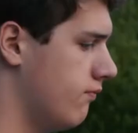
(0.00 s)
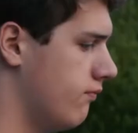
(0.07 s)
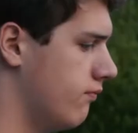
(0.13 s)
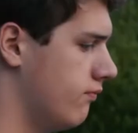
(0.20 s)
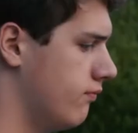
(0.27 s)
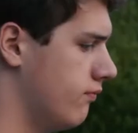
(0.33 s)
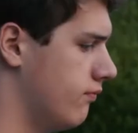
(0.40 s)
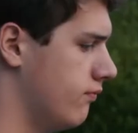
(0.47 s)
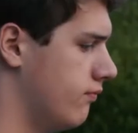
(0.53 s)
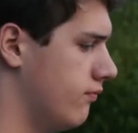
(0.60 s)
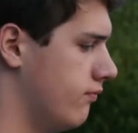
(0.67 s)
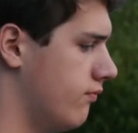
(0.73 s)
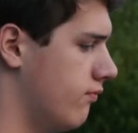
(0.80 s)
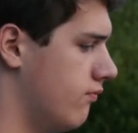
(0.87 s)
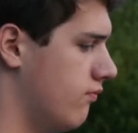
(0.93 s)

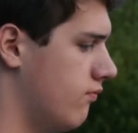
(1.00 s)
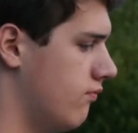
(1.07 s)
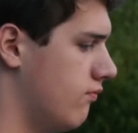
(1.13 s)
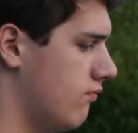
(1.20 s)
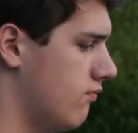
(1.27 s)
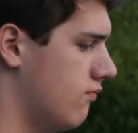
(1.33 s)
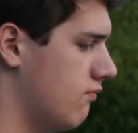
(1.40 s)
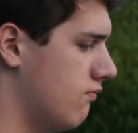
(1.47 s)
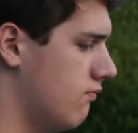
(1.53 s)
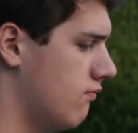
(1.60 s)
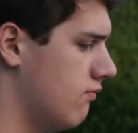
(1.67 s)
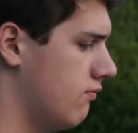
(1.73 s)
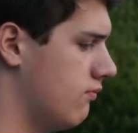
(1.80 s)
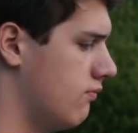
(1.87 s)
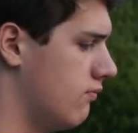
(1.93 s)

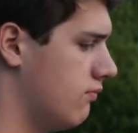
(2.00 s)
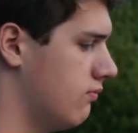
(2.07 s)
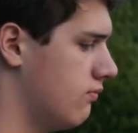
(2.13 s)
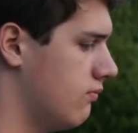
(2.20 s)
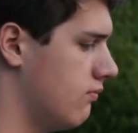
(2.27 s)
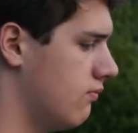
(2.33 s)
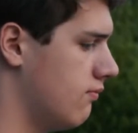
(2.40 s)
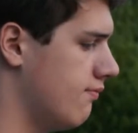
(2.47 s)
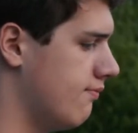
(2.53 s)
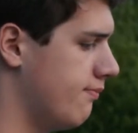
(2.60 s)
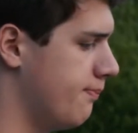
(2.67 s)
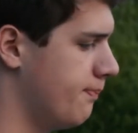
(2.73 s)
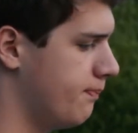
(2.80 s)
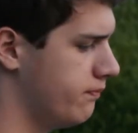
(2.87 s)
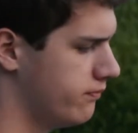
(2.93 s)

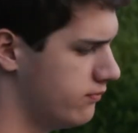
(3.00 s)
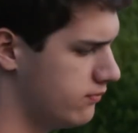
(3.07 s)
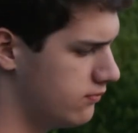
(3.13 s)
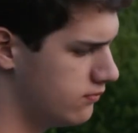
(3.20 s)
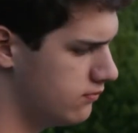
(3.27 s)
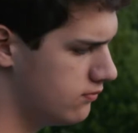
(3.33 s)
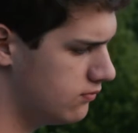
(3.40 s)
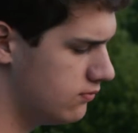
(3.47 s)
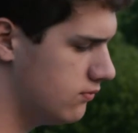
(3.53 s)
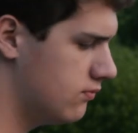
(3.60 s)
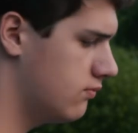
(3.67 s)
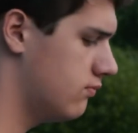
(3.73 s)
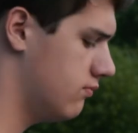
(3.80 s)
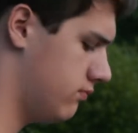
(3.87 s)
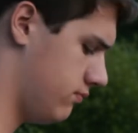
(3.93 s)

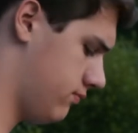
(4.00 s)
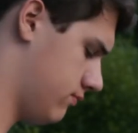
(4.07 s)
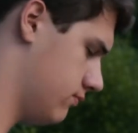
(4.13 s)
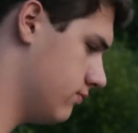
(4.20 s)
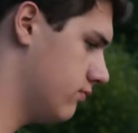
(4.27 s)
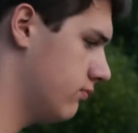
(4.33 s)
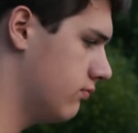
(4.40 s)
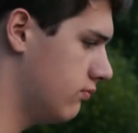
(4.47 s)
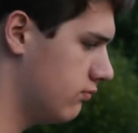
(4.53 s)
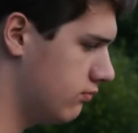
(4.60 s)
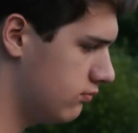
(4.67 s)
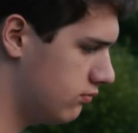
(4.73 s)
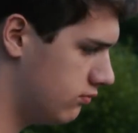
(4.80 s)
Nobody speaks.